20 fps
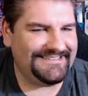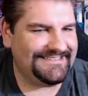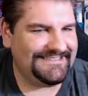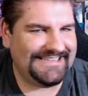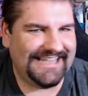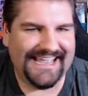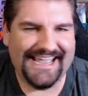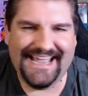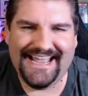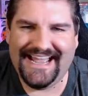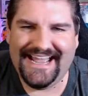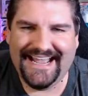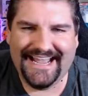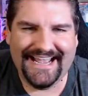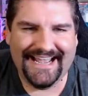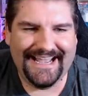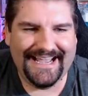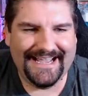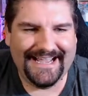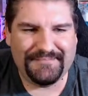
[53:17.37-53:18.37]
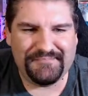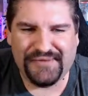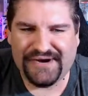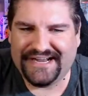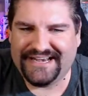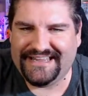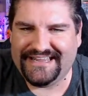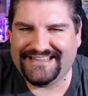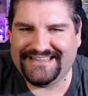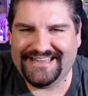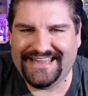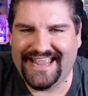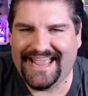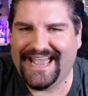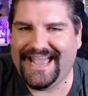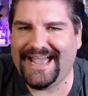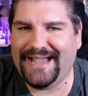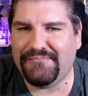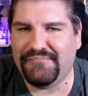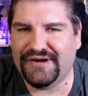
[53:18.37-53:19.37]
Yeah, buddy.
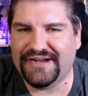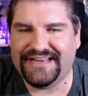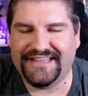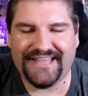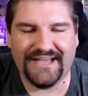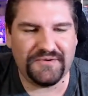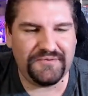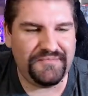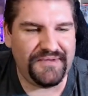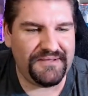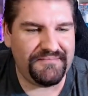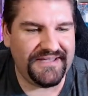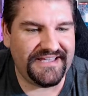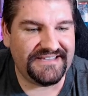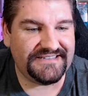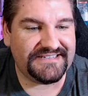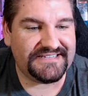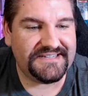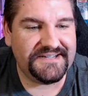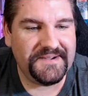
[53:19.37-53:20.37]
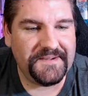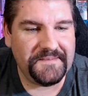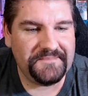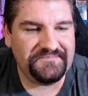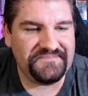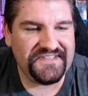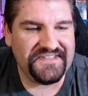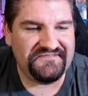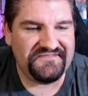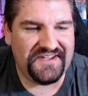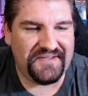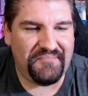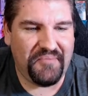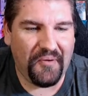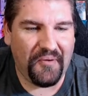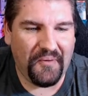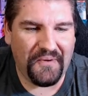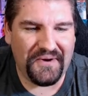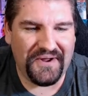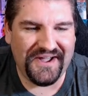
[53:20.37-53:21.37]
Yeah, buddy. That would be amazing.
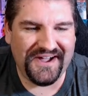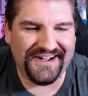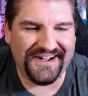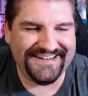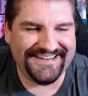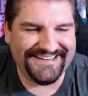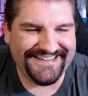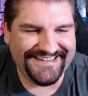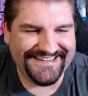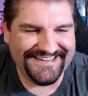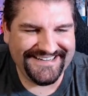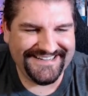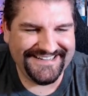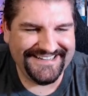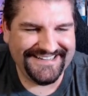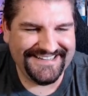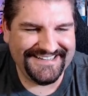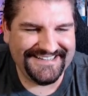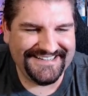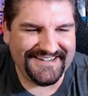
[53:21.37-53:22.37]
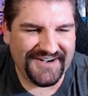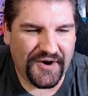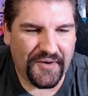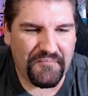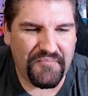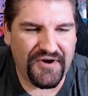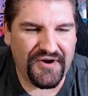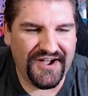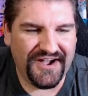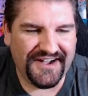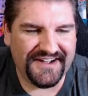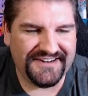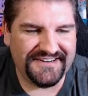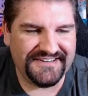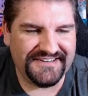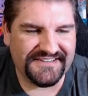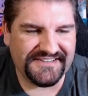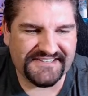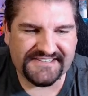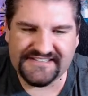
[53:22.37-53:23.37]
Vaporeon, Umbreon.
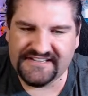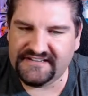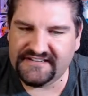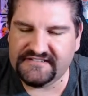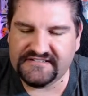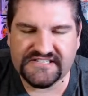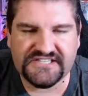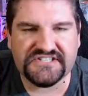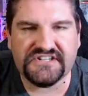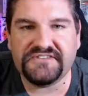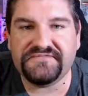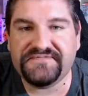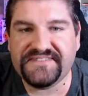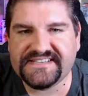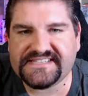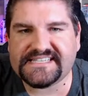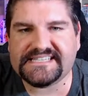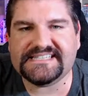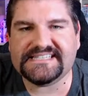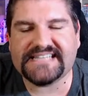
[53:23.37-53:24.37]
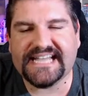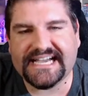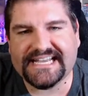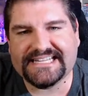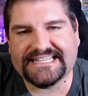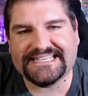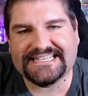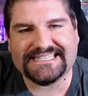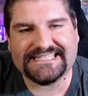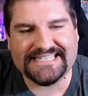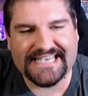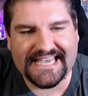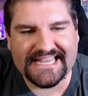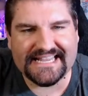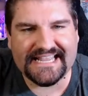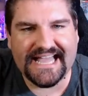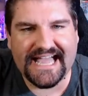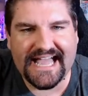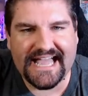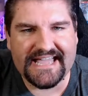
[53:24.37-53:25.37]
St Stunfisk is not in this set,
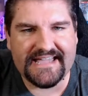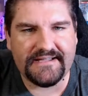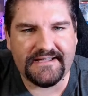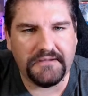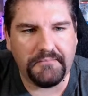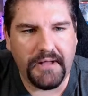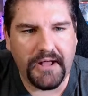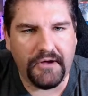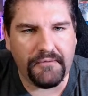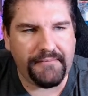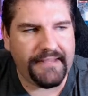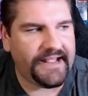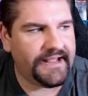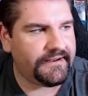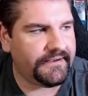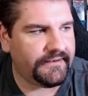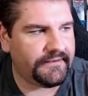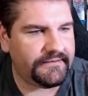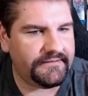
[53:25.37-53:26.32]
guy. Come on, man.